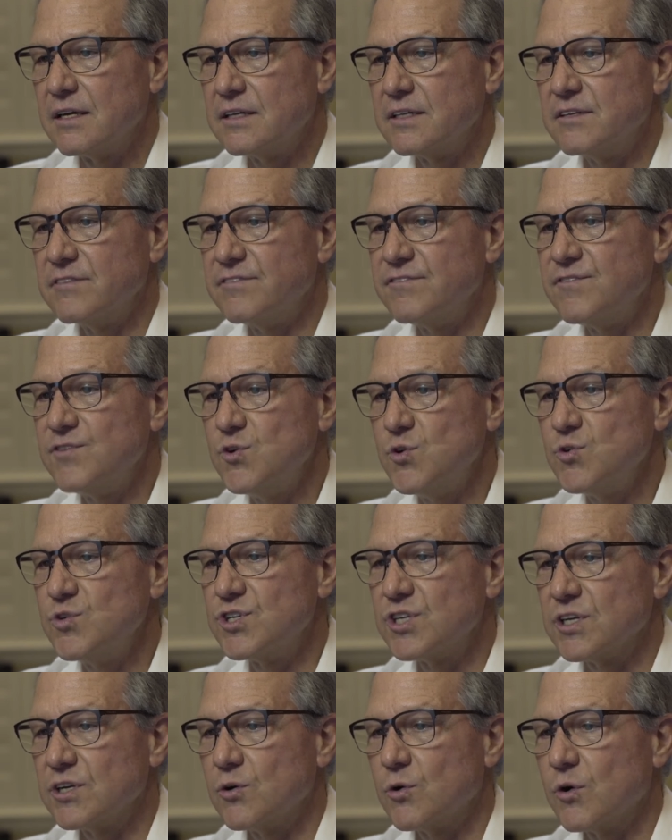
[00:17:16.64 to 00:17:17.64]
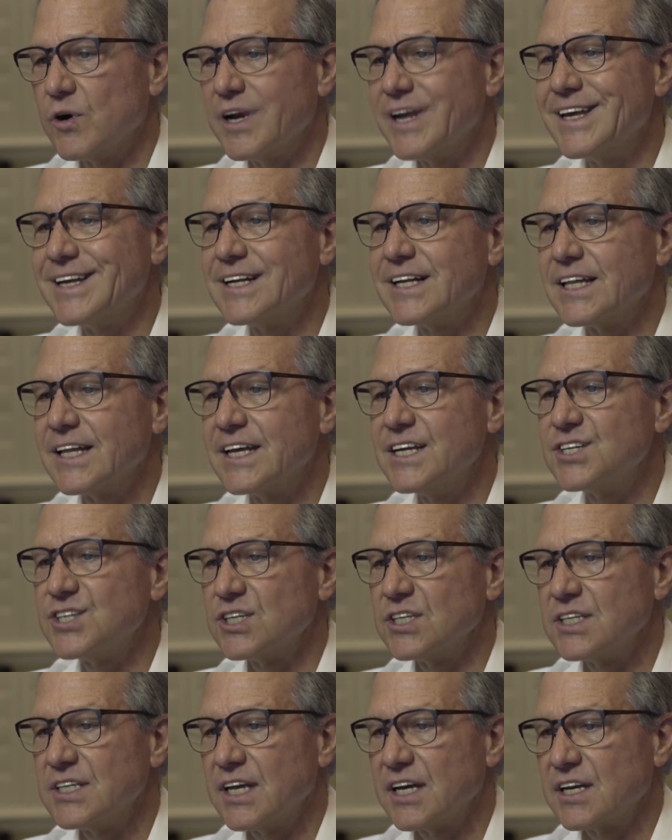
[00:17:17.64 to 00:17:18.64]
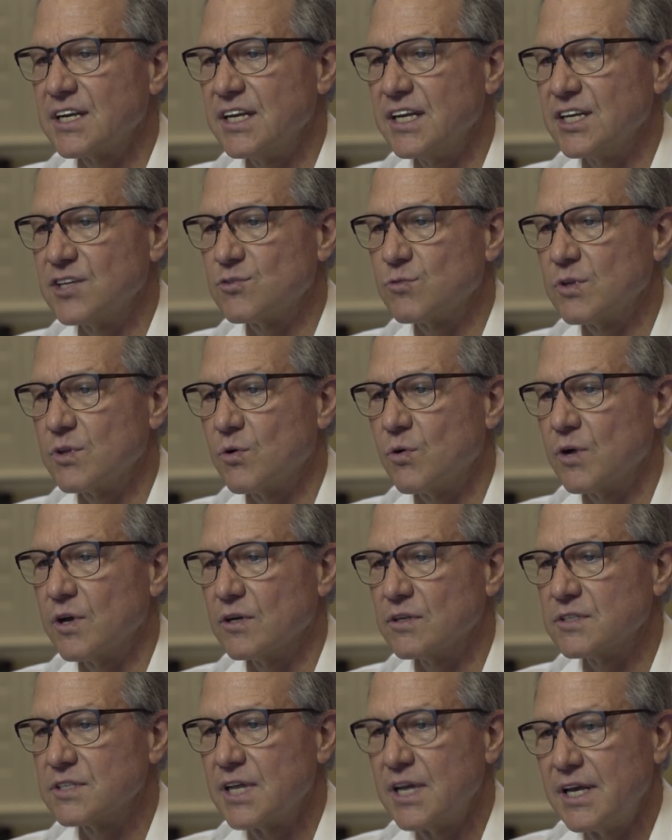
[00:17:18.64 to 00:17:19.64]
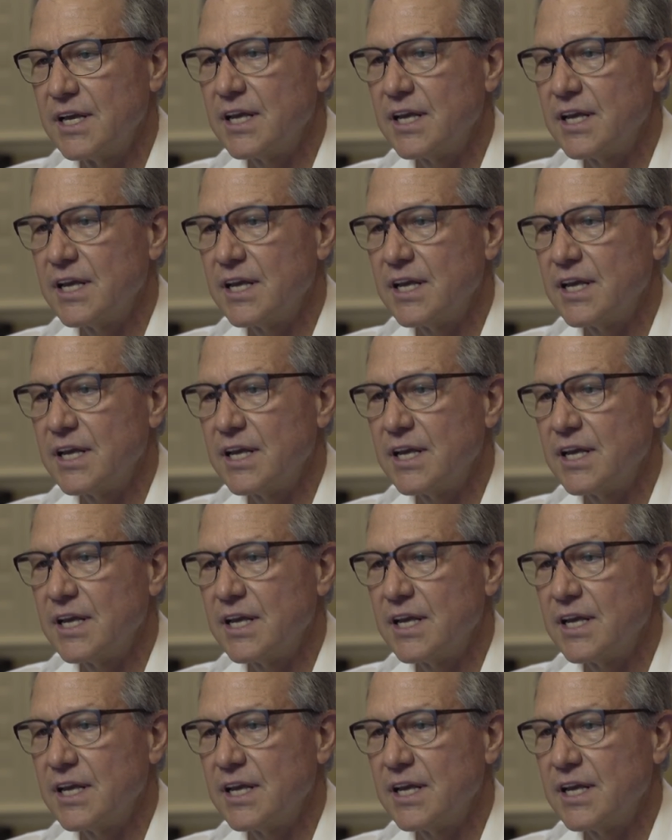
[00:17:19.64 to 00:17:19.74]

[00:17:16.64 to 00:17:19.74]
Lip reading: diffusion or inhalation techniques with oils.